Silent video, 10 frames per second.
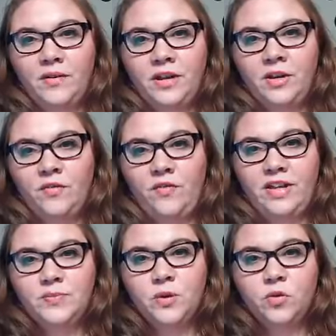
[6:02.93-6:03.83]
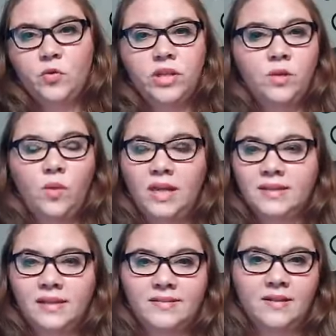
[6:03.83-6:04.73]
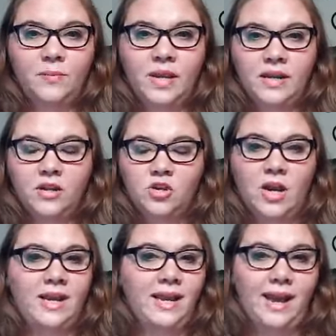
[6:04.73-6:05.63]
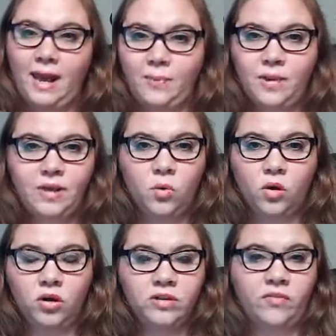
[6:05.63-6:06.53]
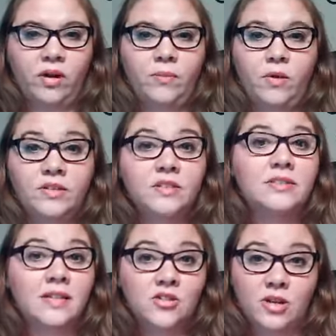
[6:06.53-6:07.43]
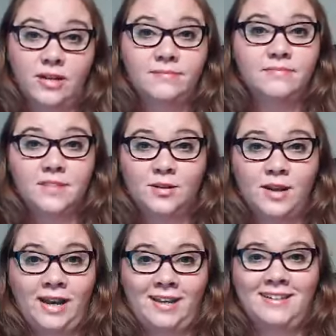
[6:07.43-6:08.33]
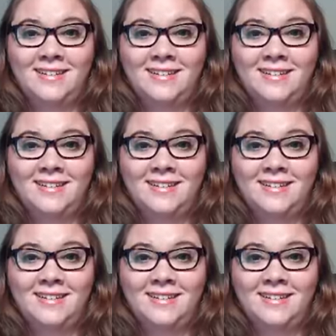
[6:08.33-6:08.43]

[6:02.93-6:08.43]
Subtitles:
Facebook really wants us to be in a shiny, happy world of rainbows and sunshine. Okay.